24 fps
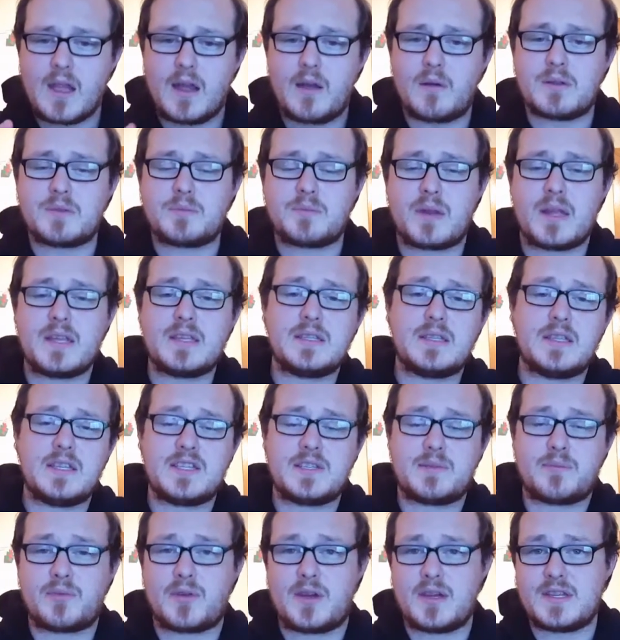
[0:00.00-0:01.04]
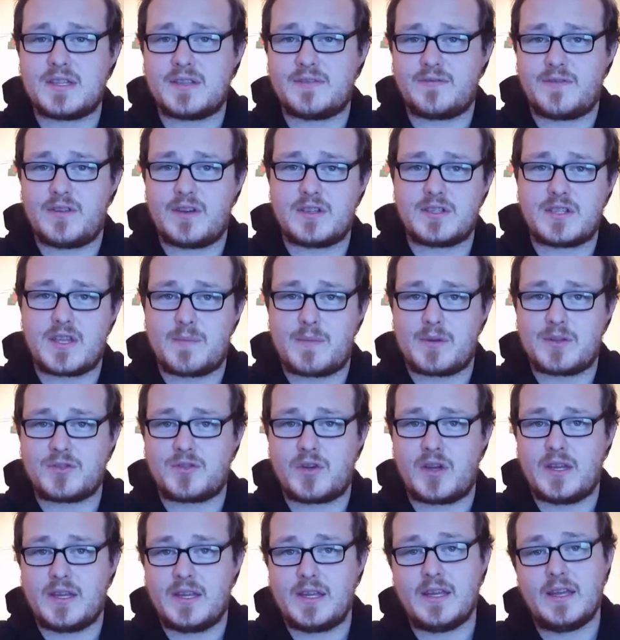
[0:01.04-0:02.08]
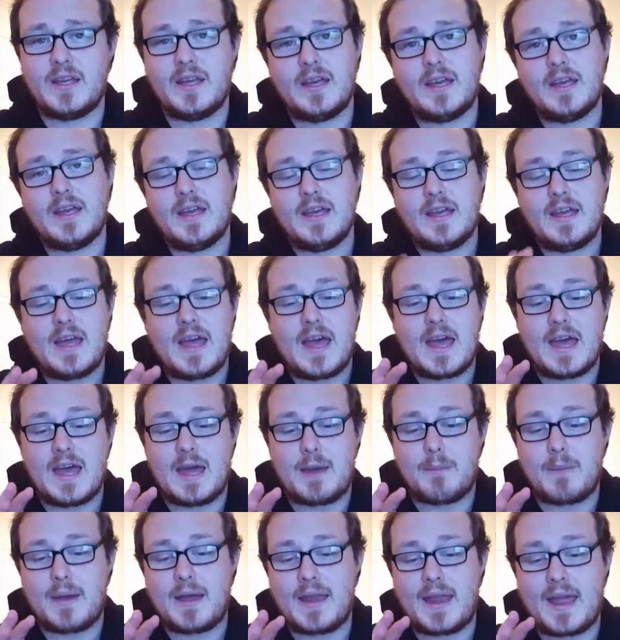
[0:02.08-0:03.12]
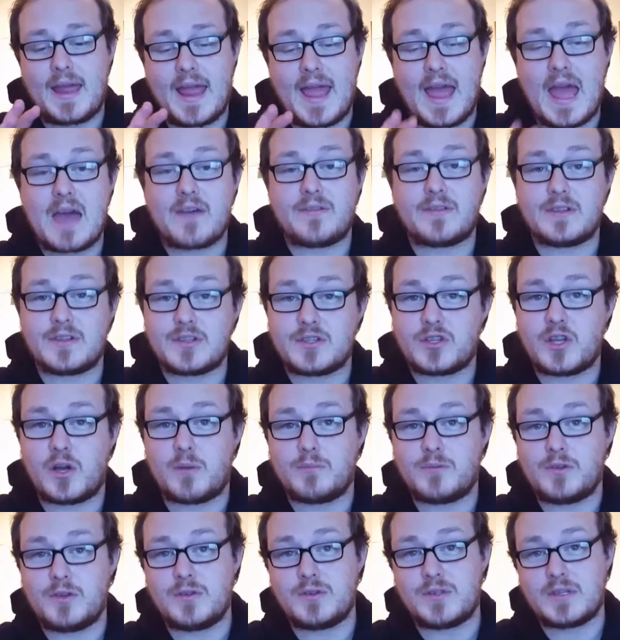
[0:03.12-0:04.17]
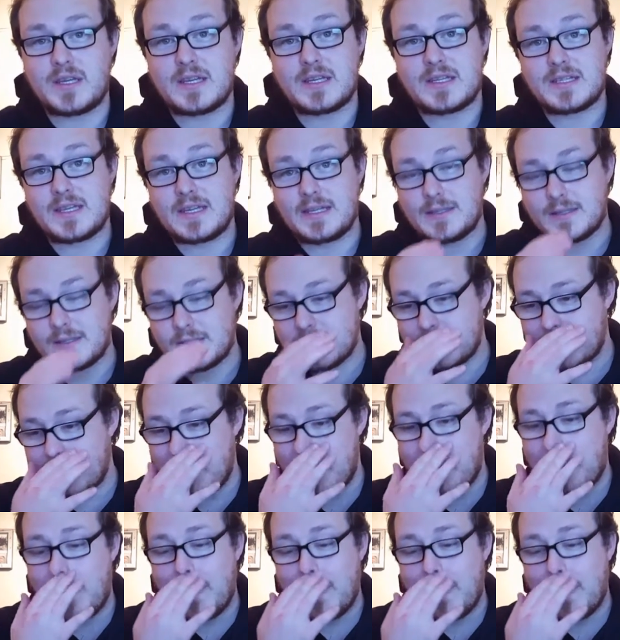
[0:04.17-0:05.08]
I was pleasantly surprised the first time I tried it, and I haven't stopped using it since.